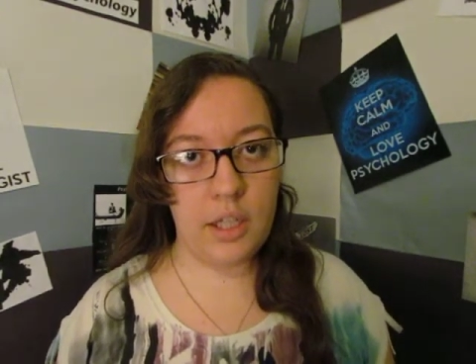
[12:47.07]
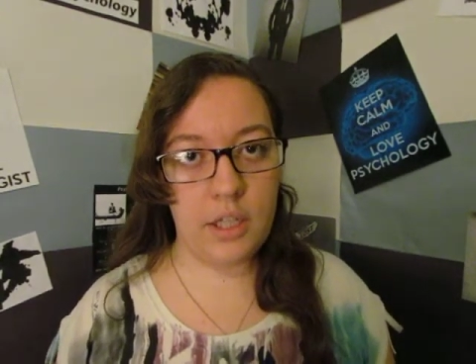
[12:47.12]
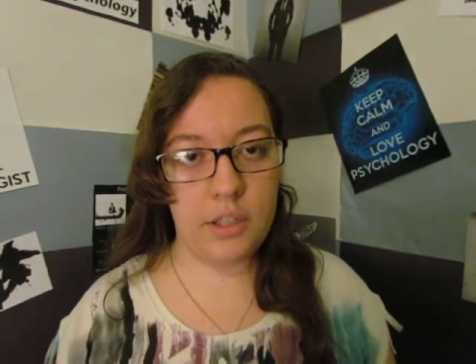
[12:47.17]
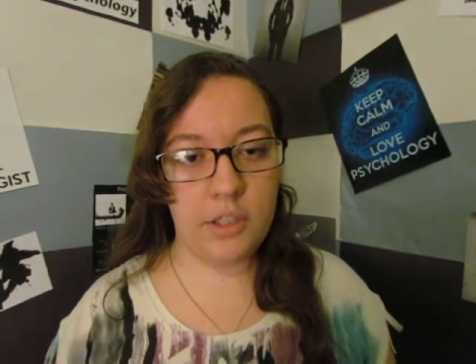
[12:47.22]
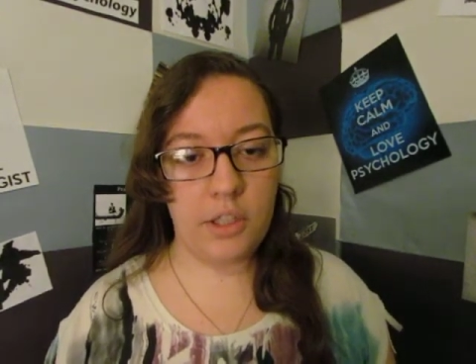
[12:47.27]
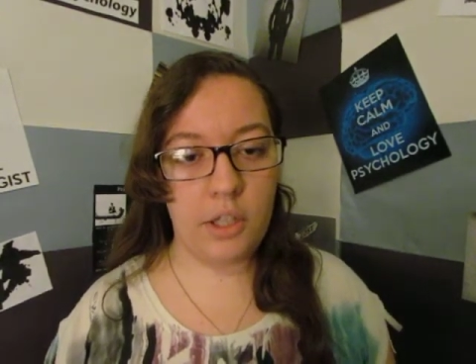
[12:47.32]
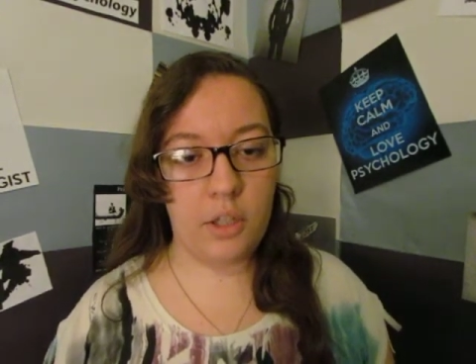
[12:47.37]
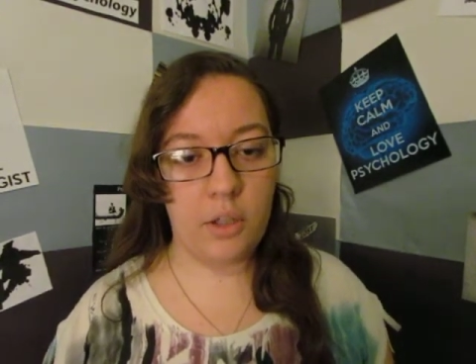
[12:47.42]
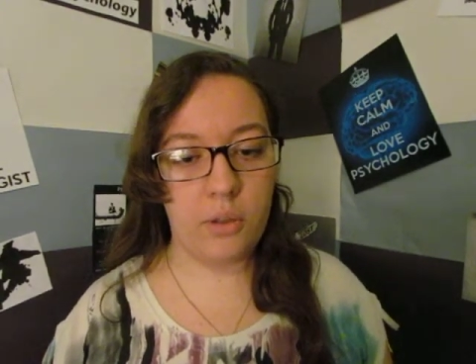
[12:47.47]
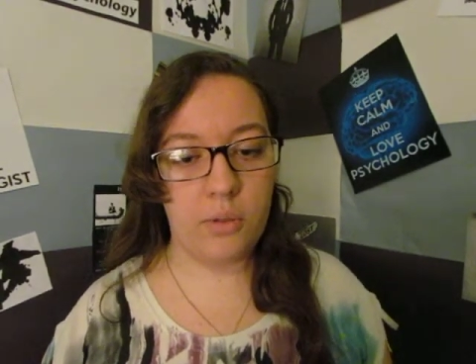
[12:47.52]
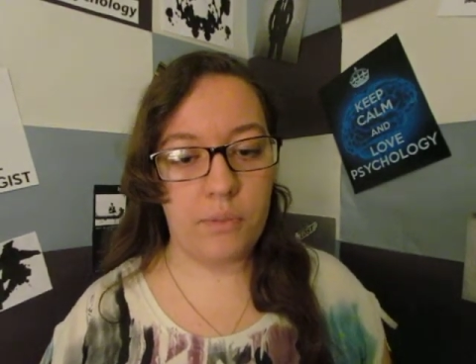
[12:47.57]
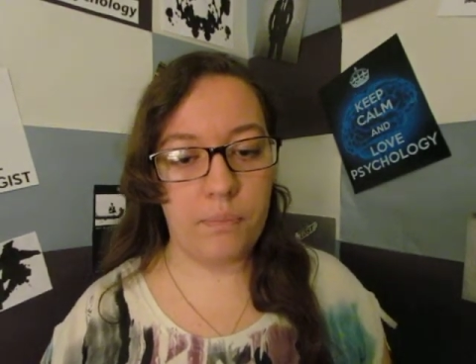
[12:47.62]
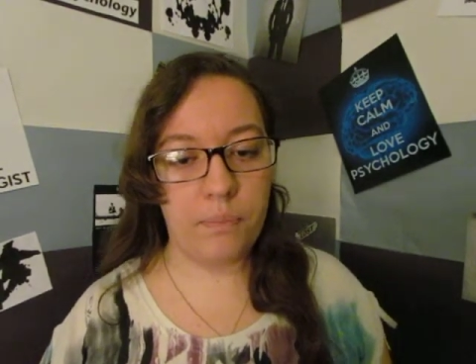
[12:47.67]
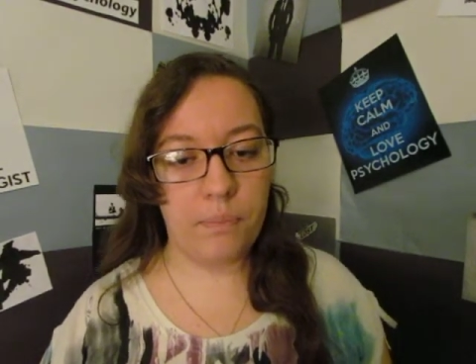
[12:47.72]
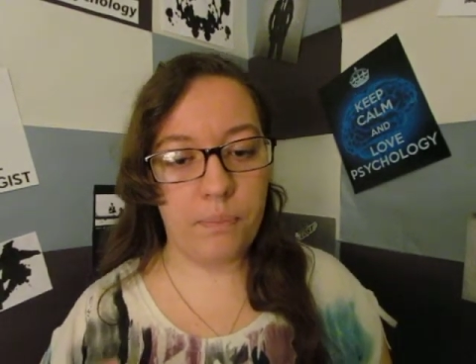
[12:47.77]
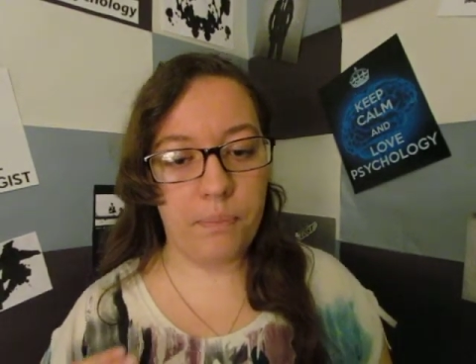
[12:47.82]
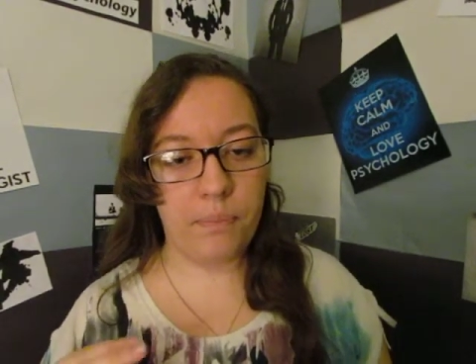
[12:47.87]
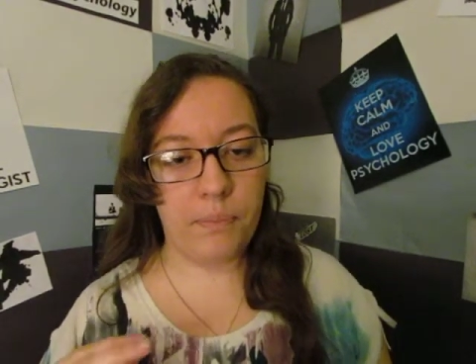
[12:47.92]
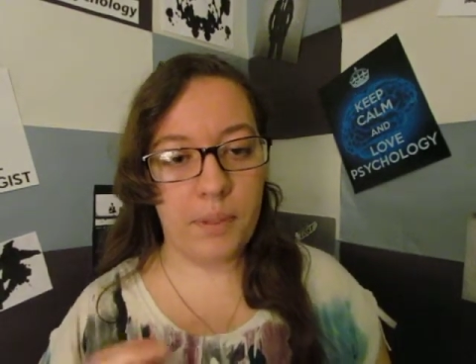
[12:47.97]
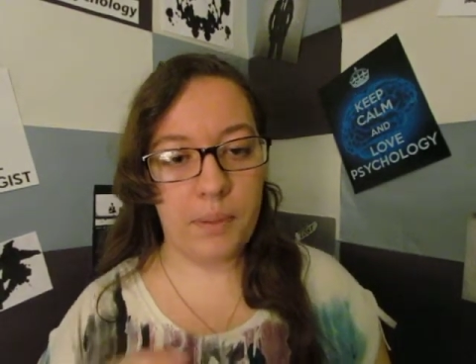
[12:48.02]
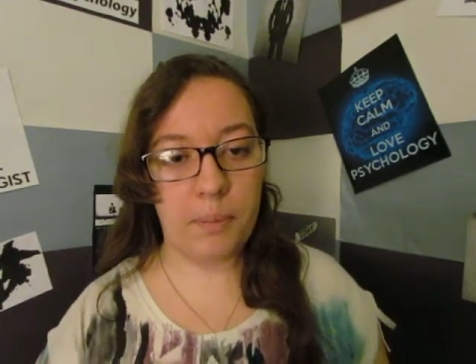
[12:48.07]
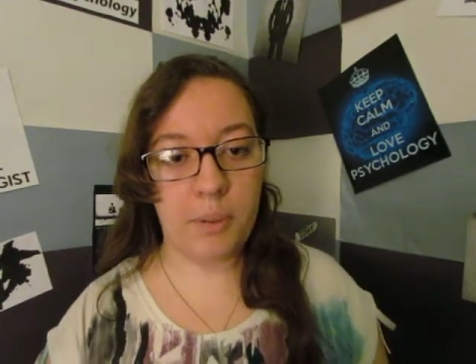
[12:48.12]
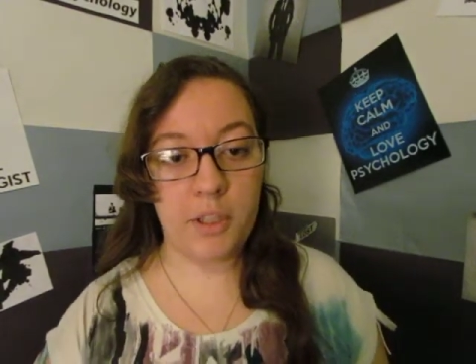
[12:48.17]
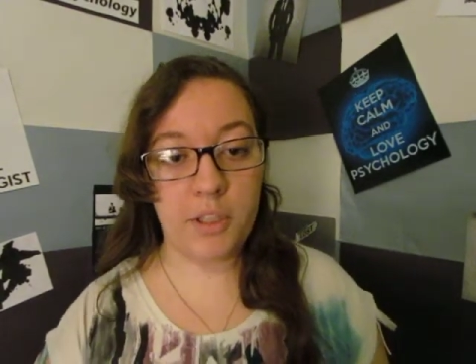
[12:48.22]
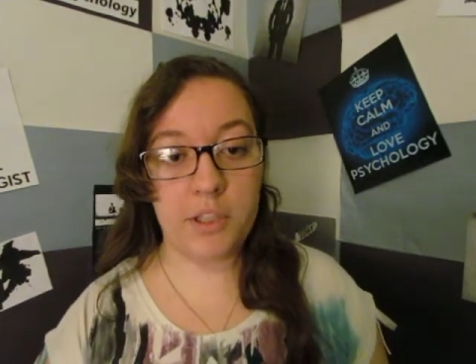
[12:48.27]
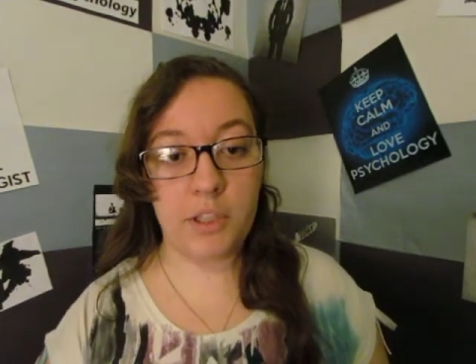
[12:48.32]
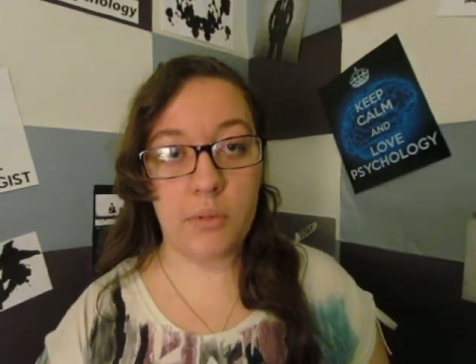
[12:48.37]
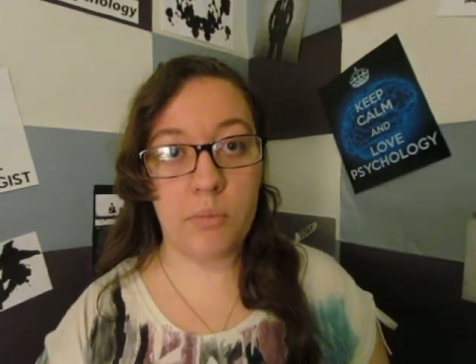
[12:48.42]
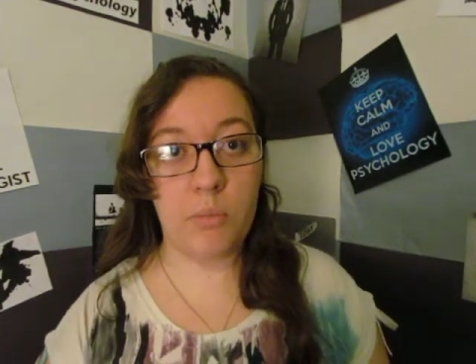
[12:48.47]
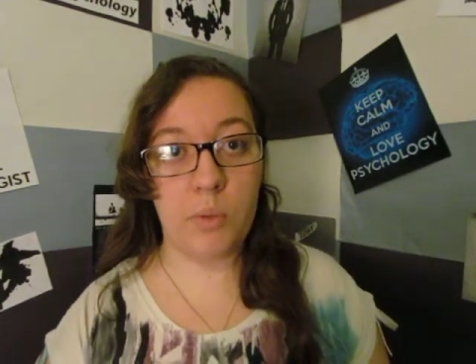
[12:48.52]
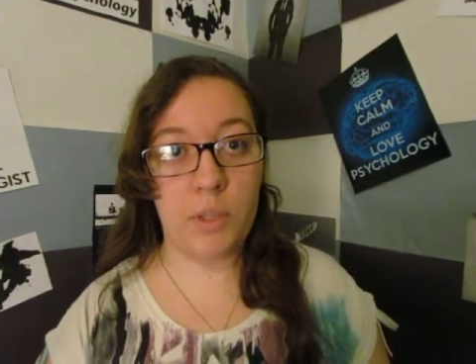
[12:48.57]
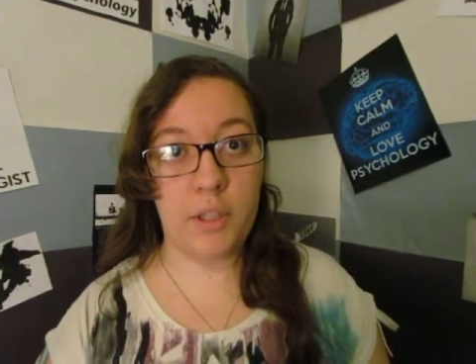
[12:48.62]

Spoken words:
So the person